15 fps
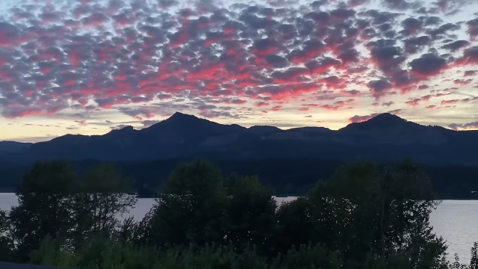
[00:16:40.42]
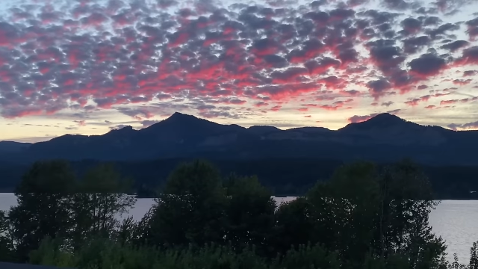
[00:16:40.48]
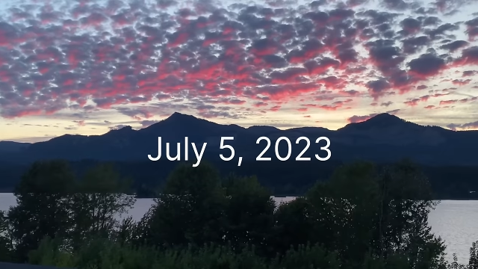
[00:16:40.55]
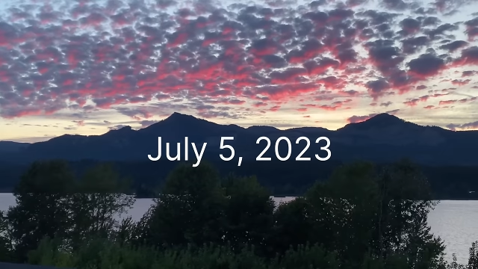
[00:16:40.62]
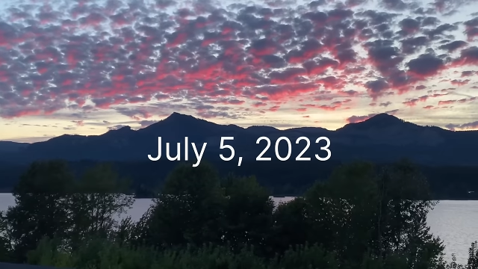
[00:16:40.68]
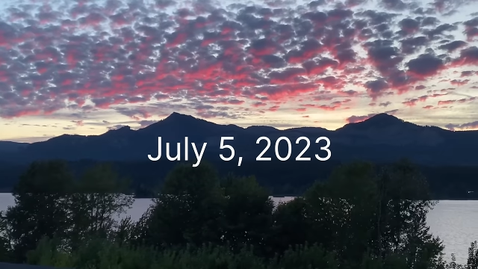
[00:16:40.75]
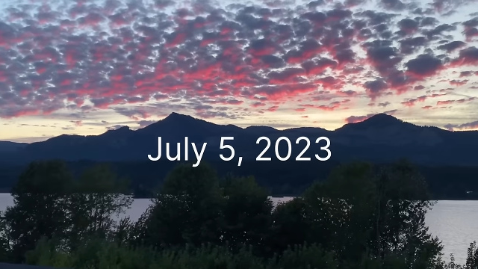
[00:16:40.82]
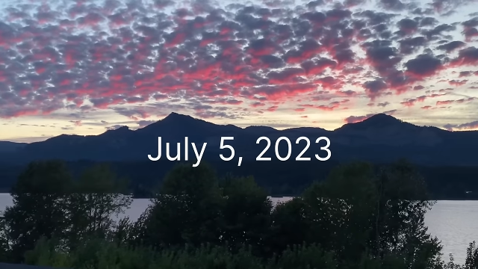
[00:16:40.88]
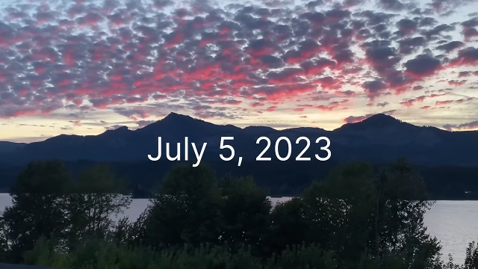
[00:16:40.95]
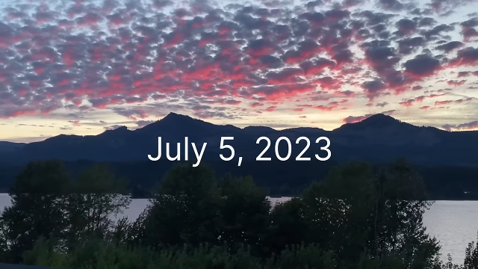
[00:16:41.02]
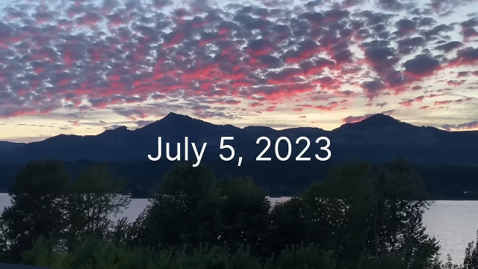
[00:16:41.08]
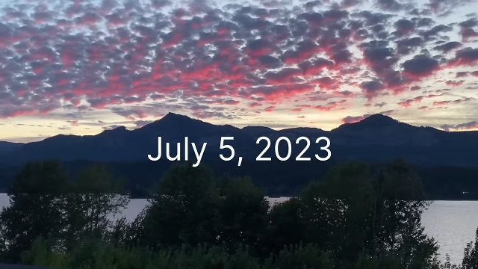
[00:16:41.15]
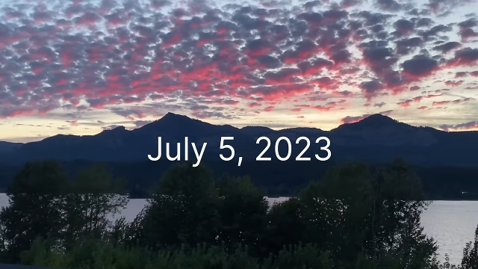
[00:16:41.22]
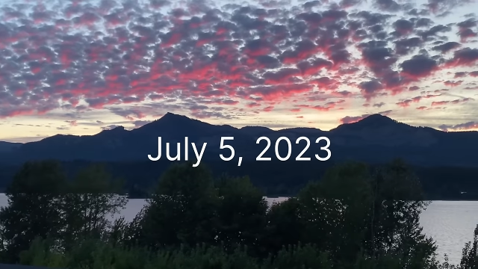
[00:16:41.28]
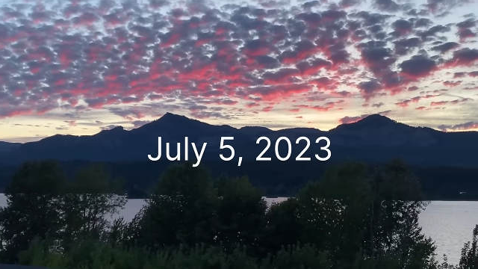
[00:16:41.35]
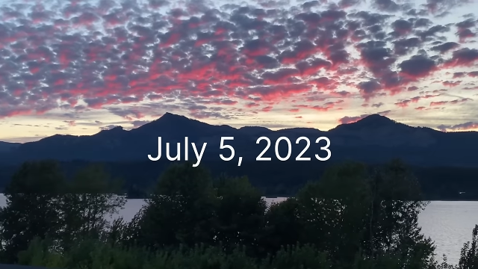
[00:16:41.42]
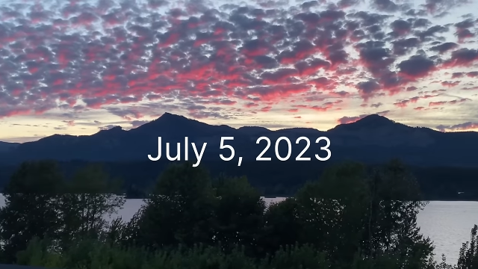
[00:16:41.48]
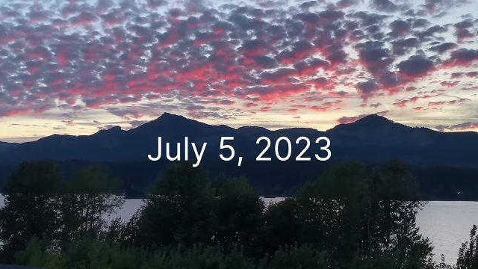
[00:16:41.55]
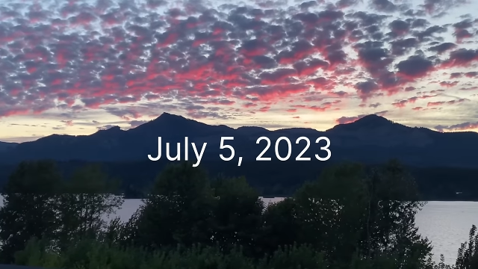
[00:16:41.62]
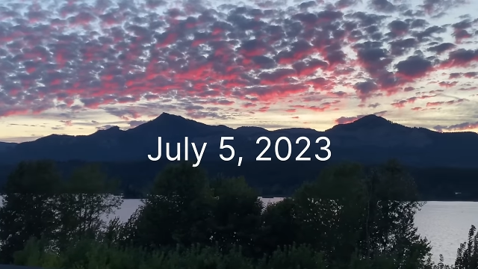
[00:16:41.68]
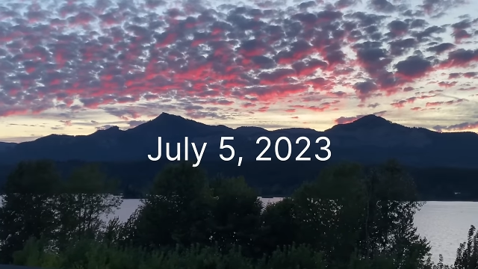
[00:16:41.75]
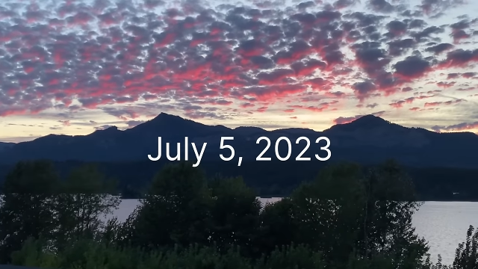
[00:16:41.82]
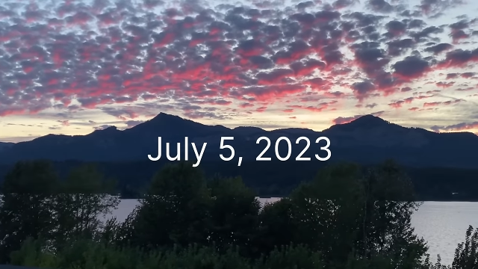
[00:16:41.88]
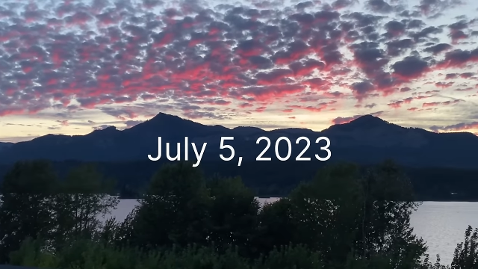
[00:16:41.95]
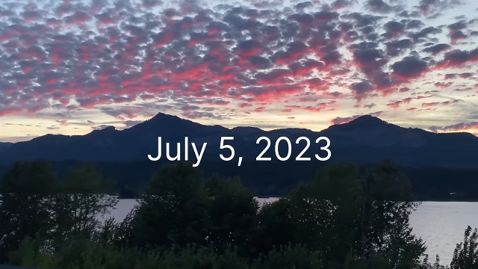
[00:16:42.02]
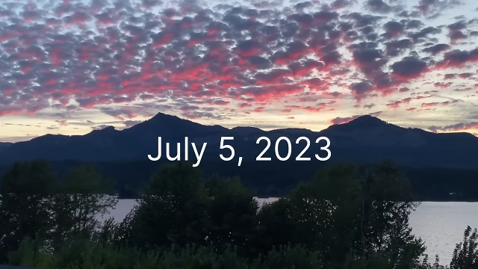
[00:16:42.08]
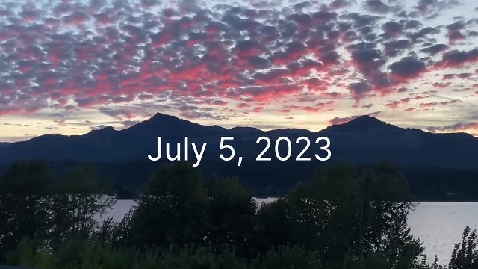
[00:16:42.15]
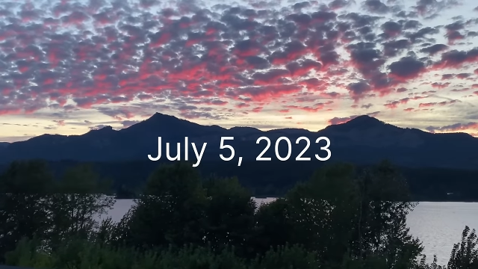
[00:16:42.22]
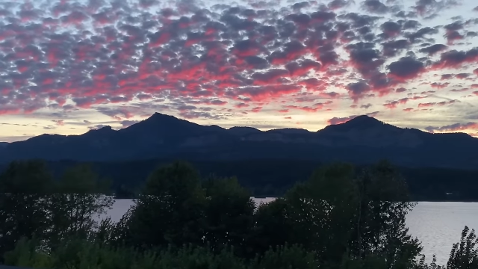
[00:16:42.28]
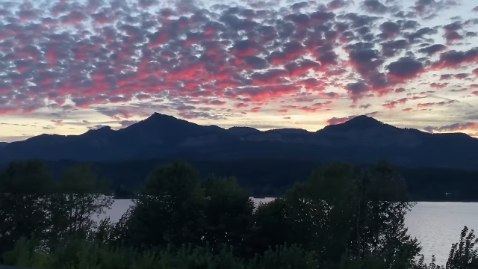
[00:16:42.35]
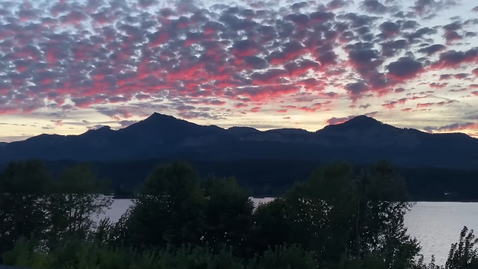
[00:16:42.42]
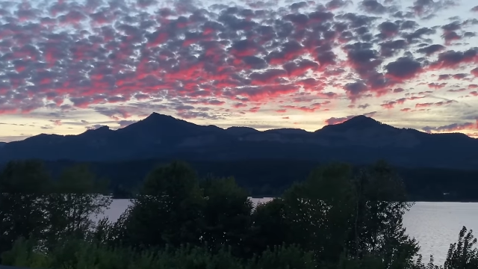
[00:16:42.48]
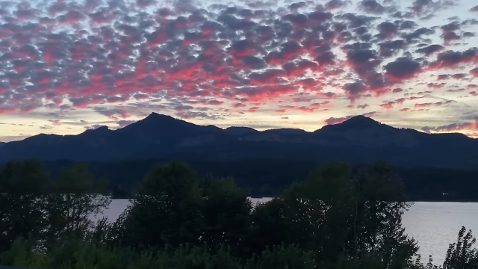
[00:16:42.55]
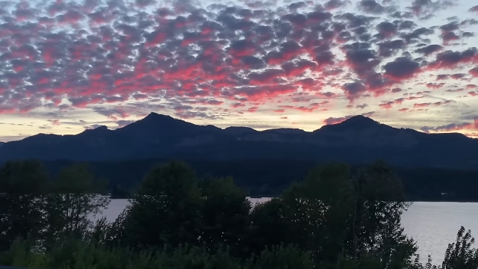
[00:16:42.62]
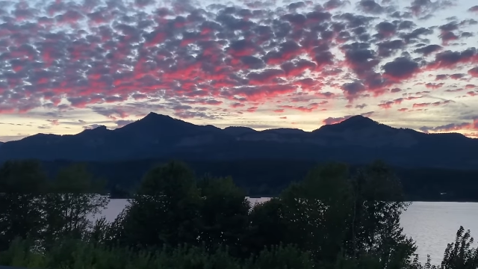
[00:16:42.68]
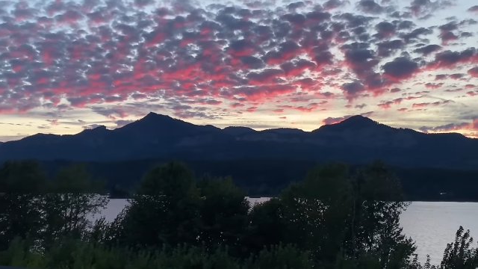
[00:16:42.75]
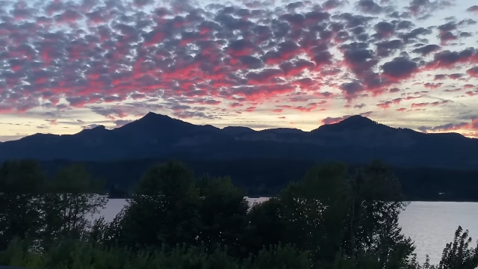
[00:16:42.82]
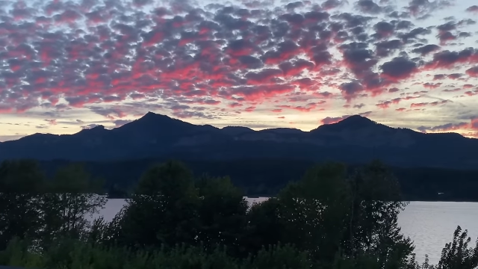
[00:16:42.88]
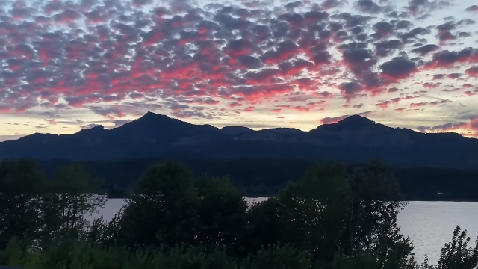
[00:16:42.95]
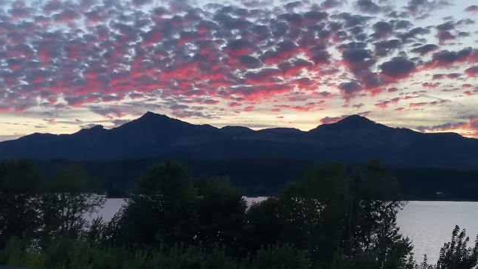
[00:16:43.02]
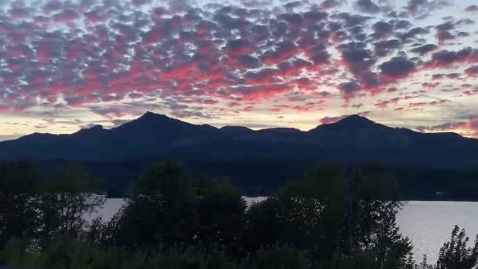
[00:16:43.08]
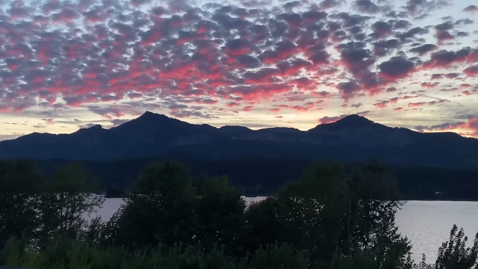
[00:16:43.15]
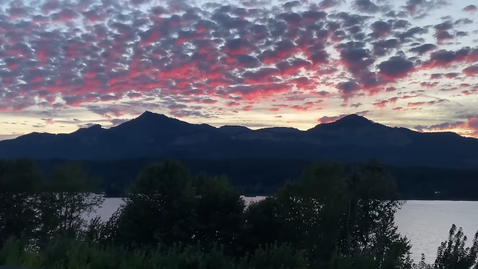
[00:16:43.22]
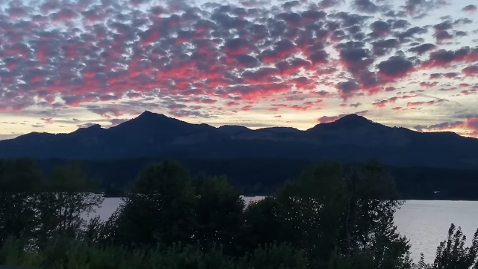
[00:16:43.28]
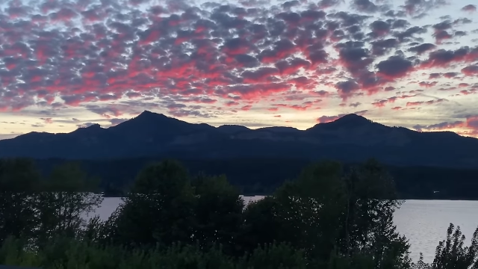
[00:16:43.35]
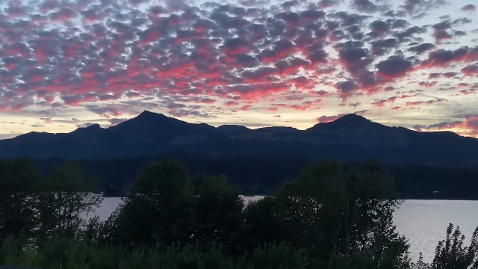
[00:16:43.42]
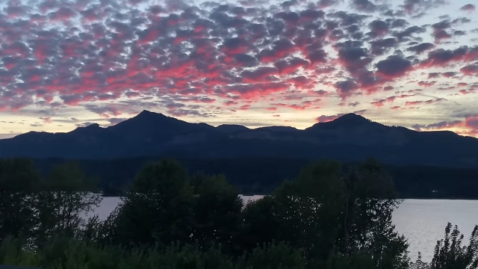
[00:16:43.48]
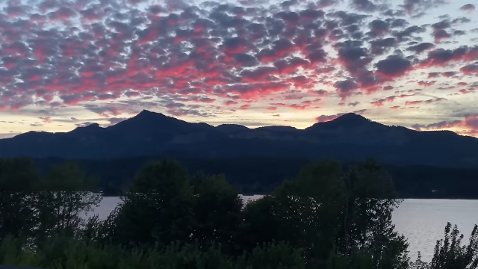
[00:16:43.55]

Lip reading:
[unreadable: no face in view]